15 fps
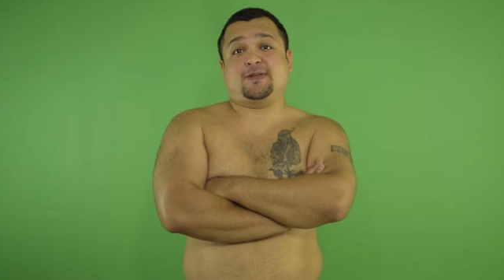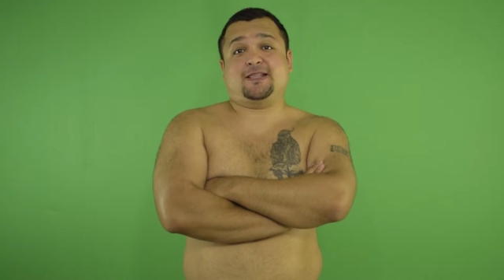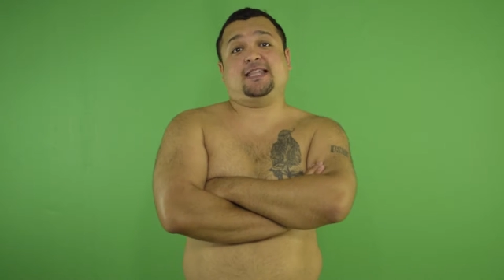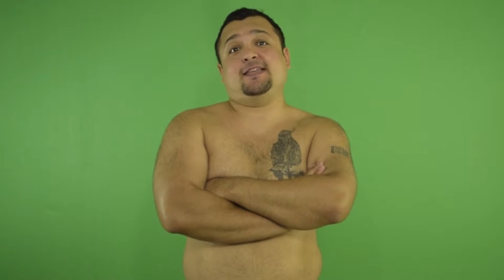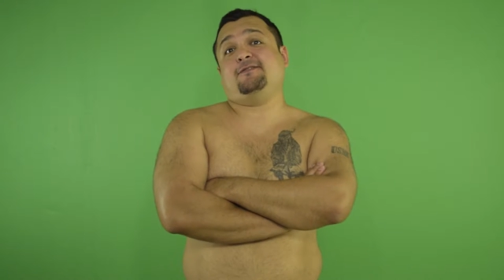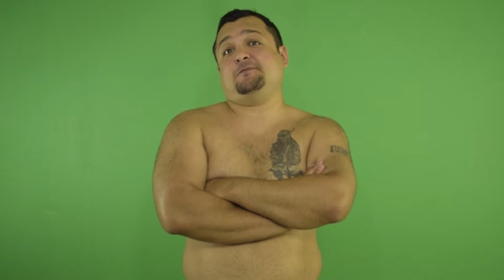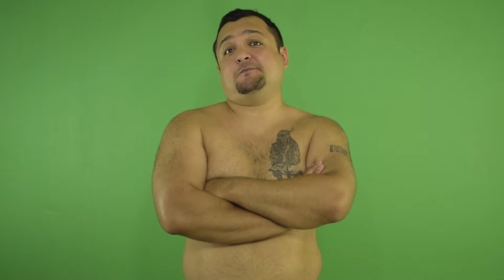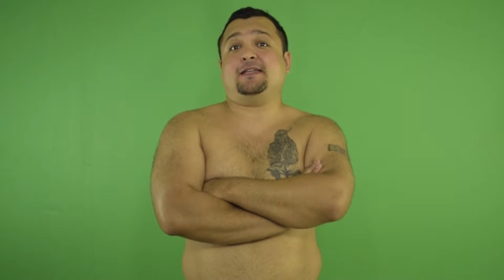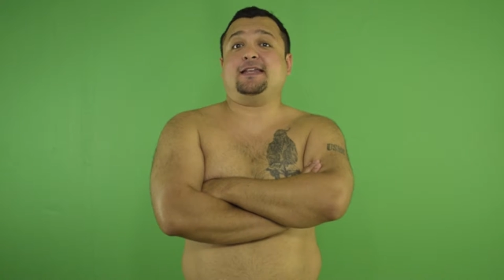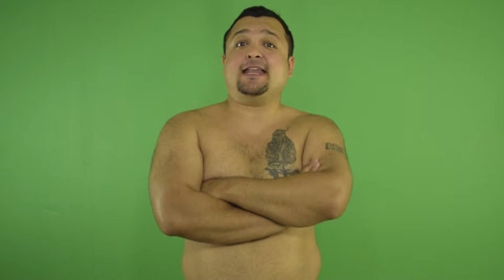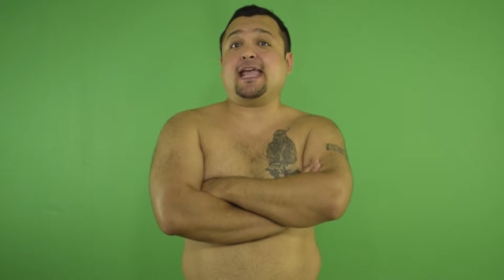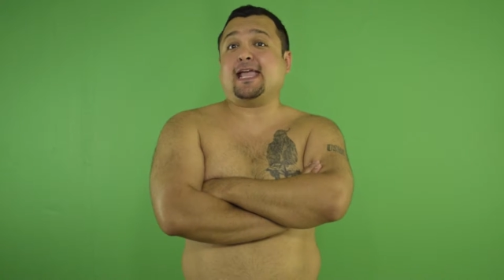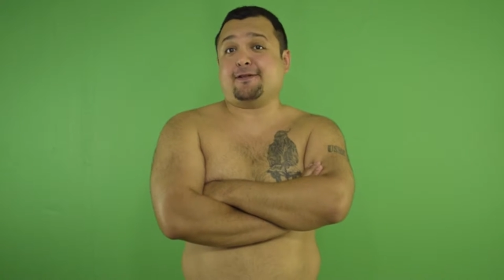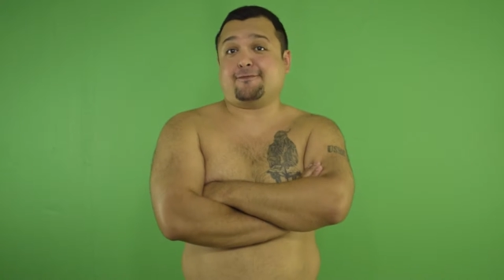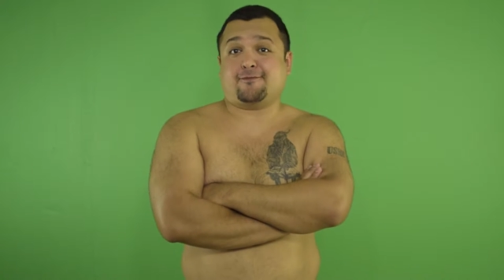and leaving me
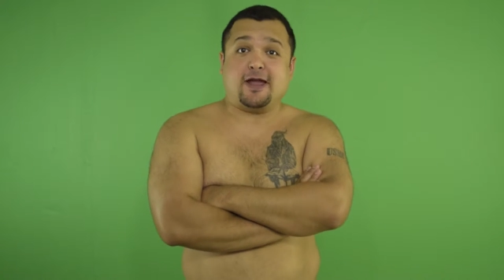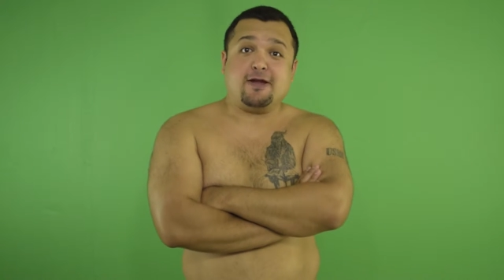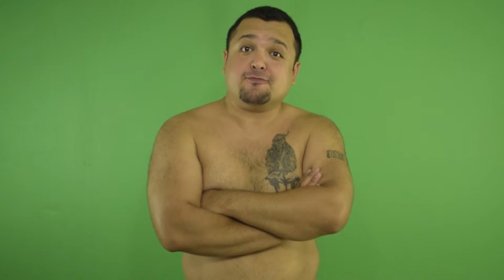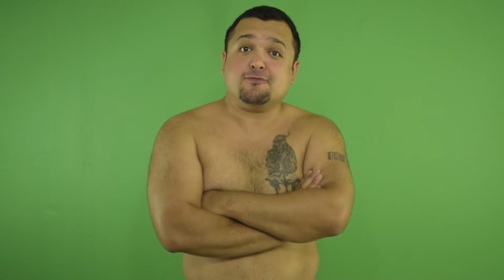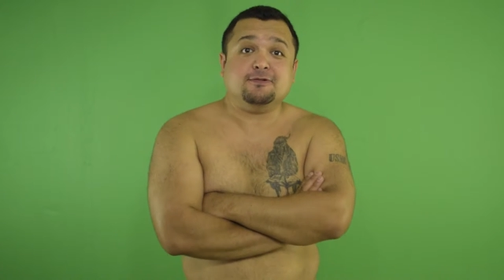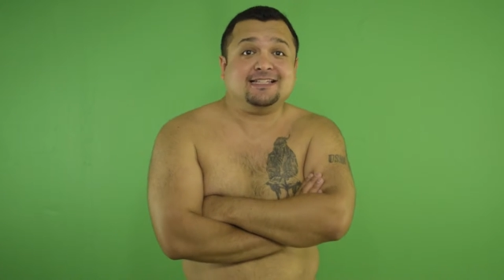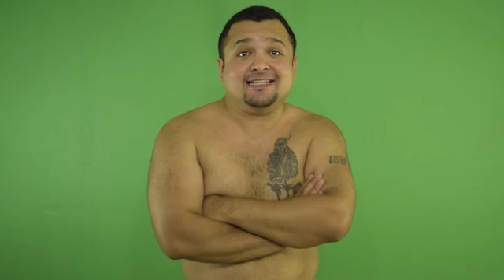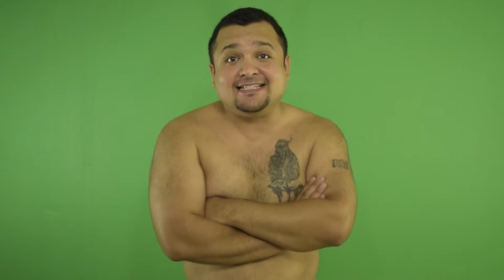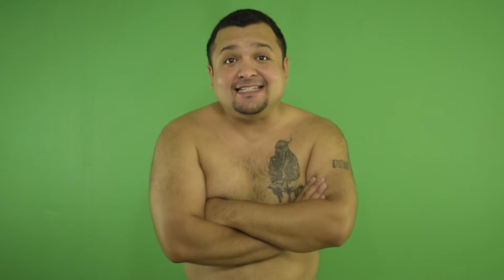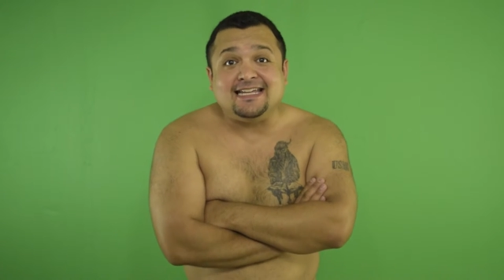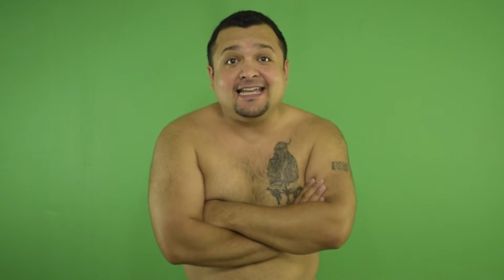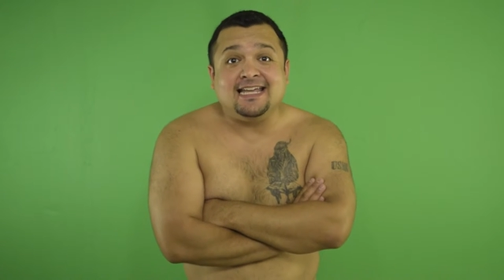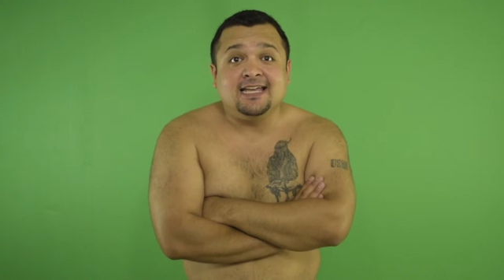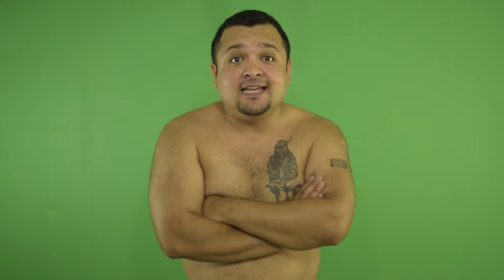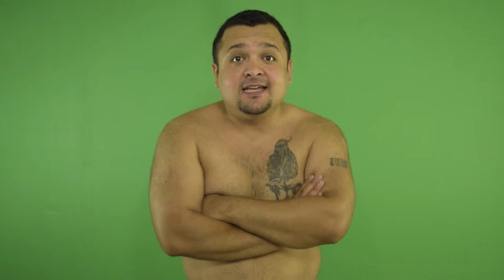naked for everyone to
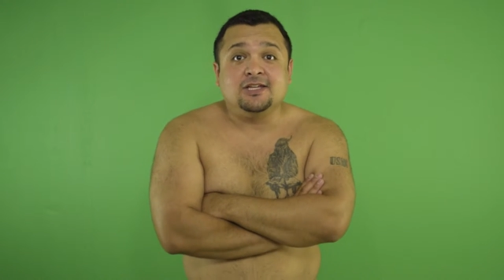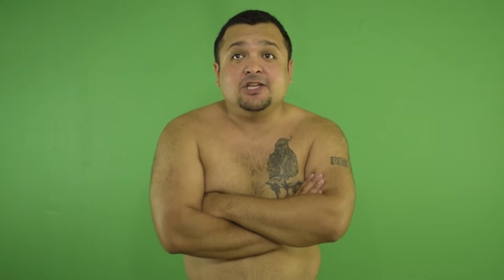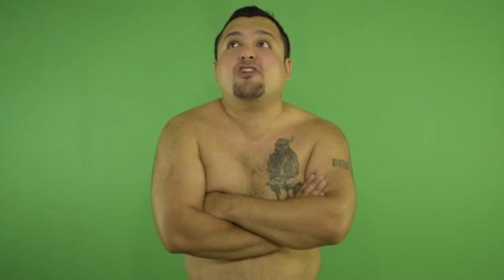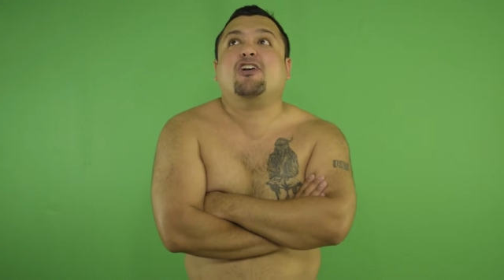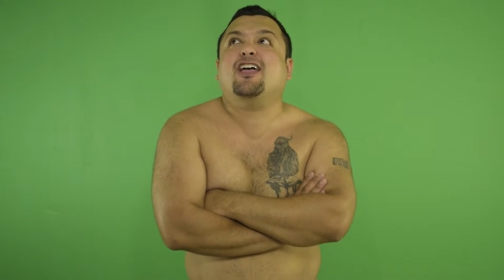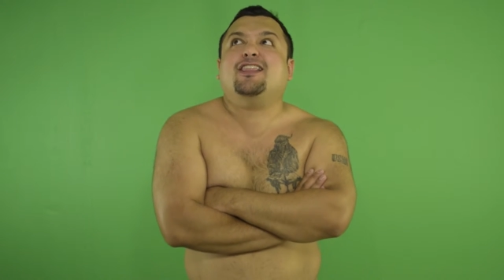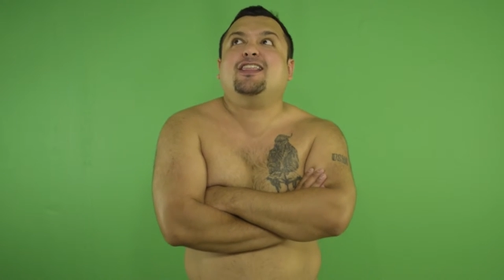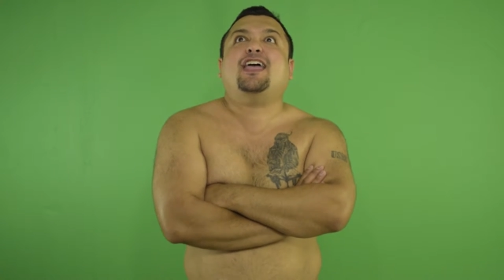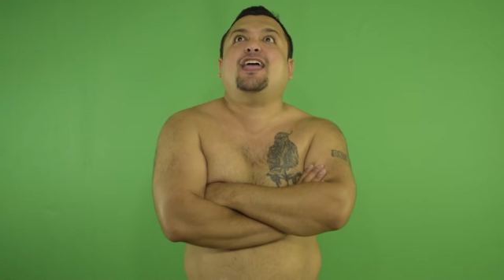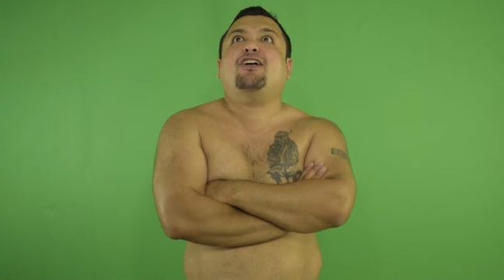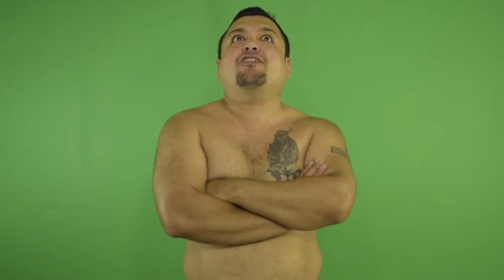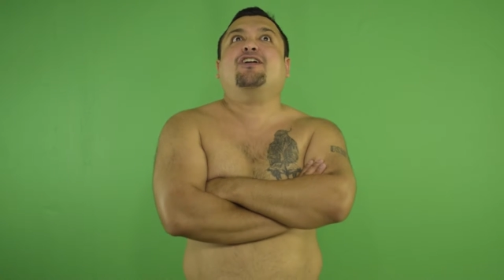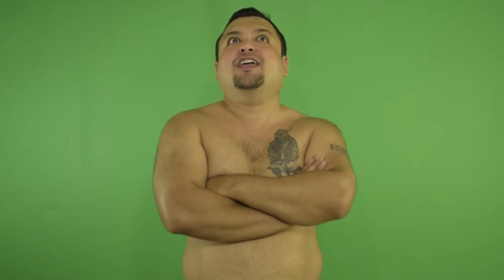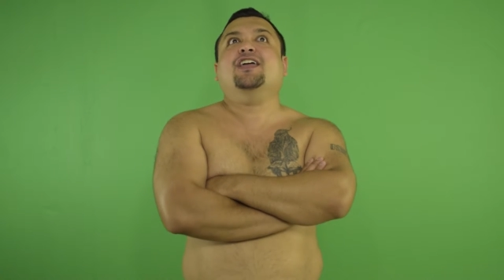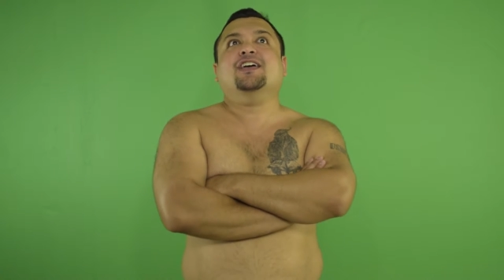see. You're
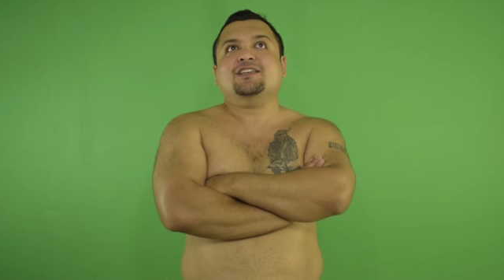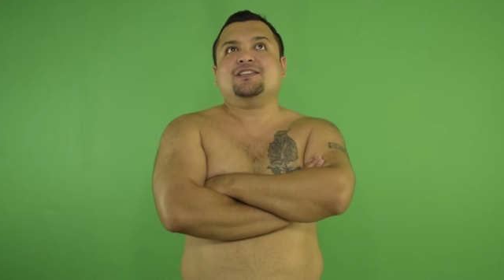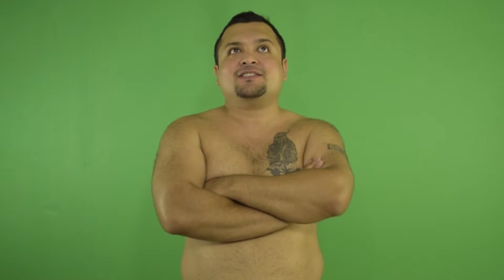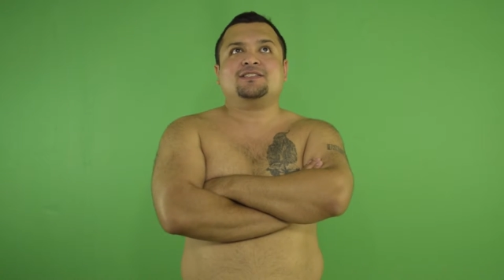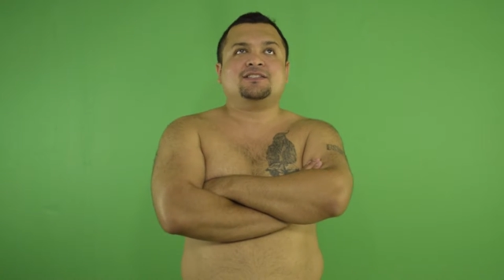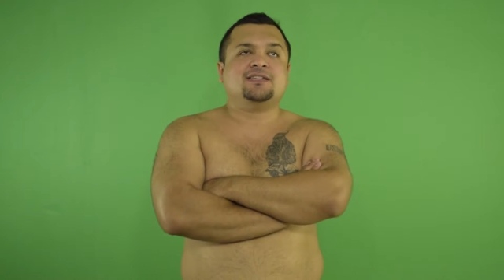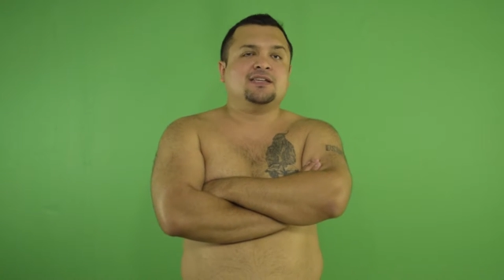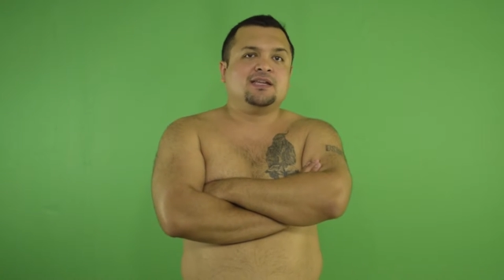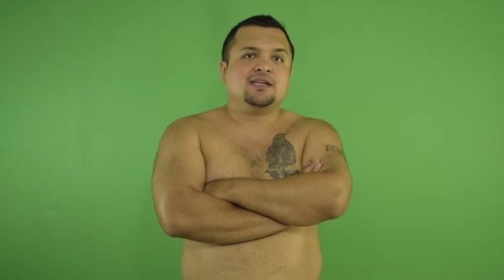hilarious.